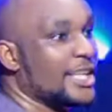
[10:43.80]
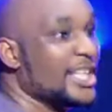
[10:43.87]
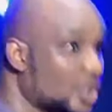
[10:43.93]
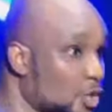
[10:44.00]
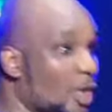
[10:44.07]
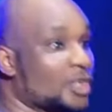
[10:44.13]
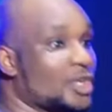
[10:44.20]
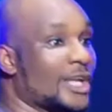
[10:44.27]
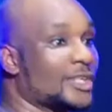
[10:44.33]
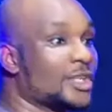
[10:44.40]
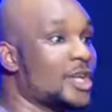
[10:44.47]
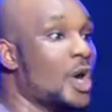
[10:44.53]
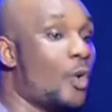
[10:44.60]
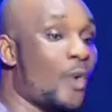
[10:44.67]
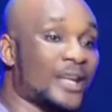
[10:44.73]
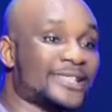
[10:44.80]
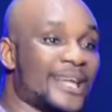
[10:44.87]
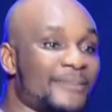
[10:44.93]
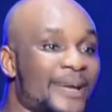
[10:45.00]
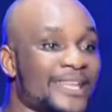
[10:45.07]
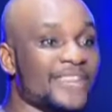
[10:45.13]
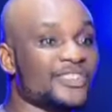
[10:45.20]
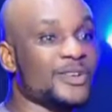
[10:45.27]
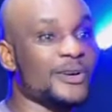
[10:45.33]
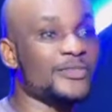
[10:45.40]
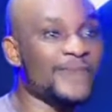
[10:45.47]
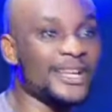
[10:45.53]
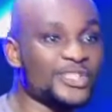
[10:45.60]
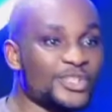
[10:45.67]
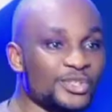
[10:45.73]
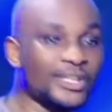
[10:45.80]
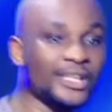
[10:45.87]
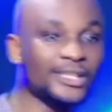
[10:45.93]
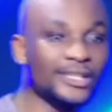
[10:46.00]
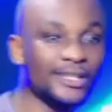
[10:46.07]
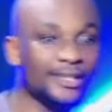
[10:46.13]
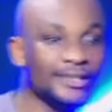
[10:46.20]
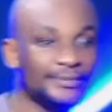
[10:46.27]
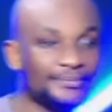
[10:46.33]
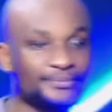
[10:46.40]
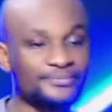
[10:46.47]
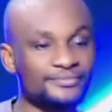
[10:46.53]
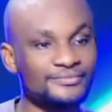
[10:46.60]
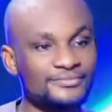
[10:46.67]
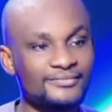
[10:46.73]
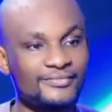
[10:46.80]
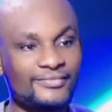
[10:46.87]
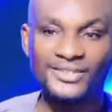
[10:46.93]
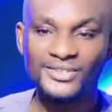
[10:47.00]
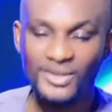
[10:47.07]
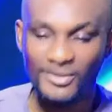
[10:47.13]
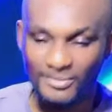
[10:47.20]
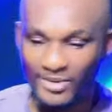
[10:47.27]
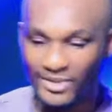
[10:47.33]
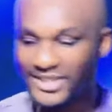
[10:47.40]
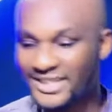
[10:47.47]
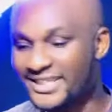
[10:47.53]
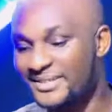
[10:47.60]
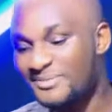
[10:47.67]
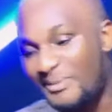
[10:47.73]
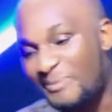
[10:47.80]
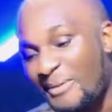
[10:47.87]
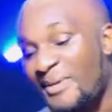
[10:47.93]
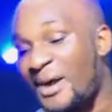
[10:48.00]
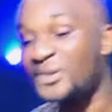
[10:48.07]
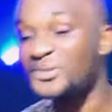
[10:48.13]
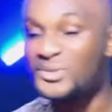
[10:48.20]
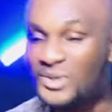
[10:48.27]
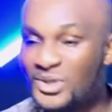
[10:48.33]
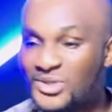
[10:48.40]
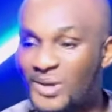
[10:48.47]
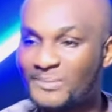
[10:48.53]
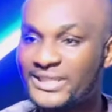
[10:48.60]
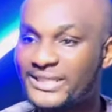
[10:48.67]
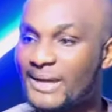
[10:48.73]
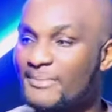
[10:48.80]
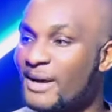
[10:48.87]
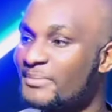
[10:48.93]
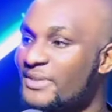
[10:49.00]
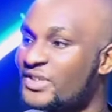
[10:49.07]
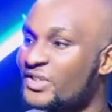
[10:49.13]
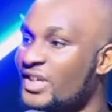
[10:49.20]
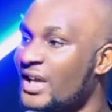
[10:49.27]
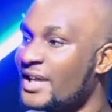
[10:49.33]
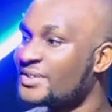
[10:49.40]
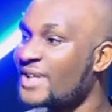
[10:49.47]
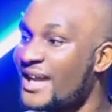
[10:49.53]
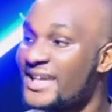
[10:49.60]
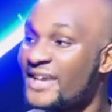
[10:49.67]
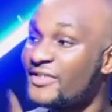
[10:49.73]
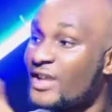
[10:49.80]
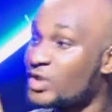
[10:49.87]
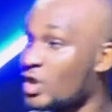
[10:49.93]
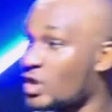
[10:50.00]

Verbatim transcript: into what you are doing. One time I gave some of my children some books. They said, Papa, I want to know some things about ministry. So I gave them